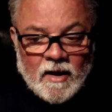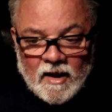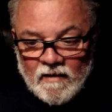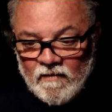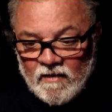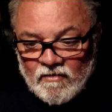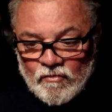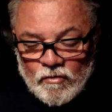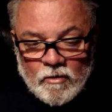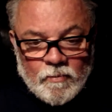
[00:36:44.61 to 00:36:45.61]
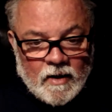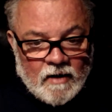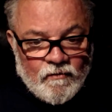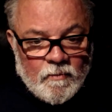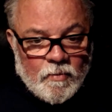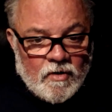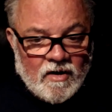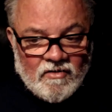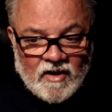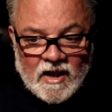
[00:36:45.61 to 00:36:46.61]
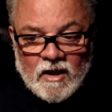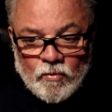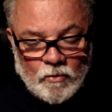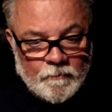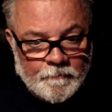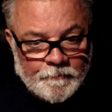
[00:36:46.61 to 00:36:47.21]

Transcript: in this group. Everybody is equal.